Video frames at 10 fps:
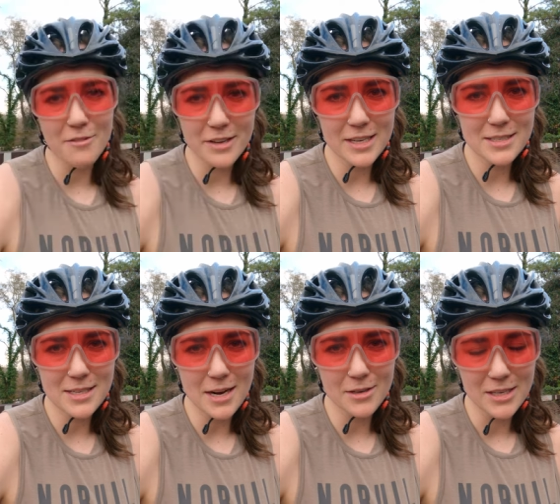outfit.
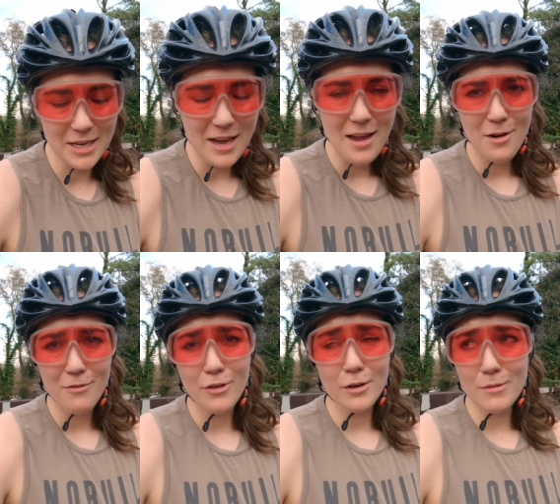So
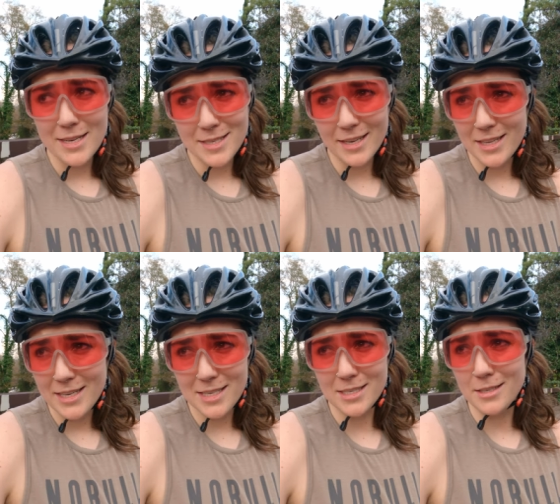for rides like
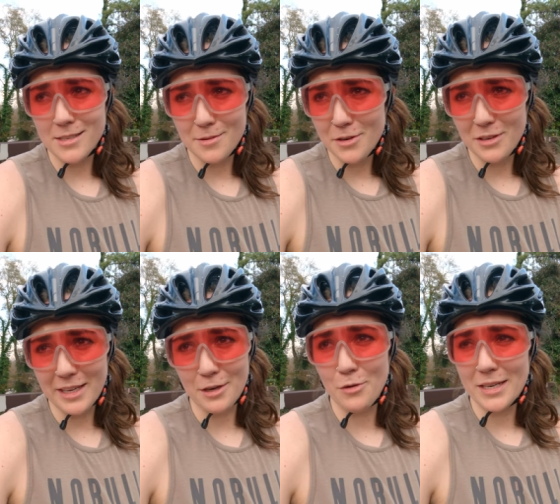this, it's just doing
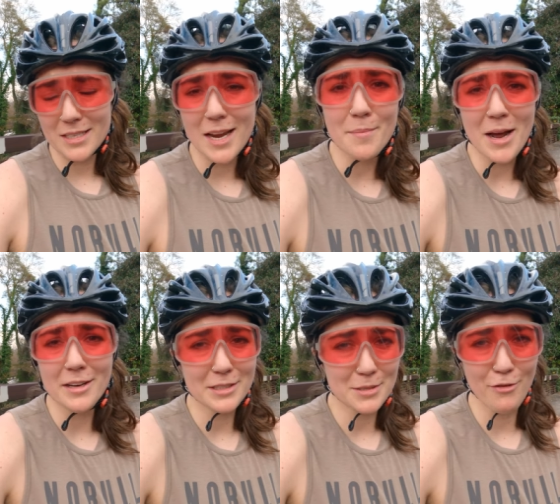like a quick 10
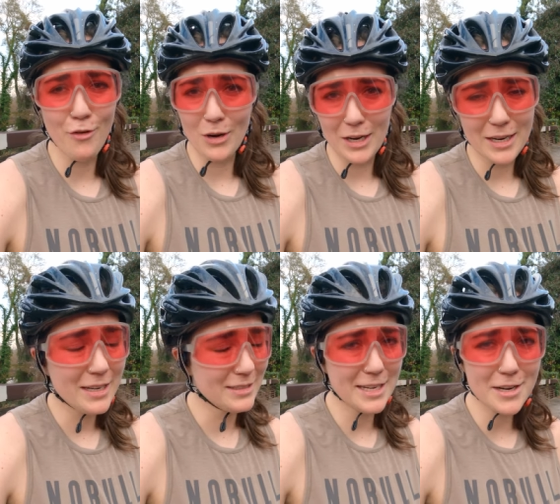miles before
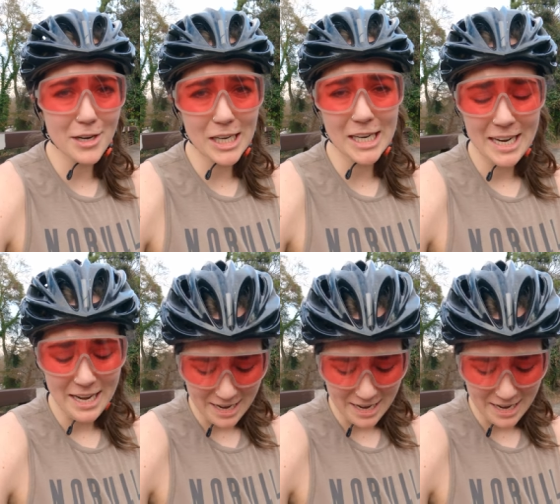dinner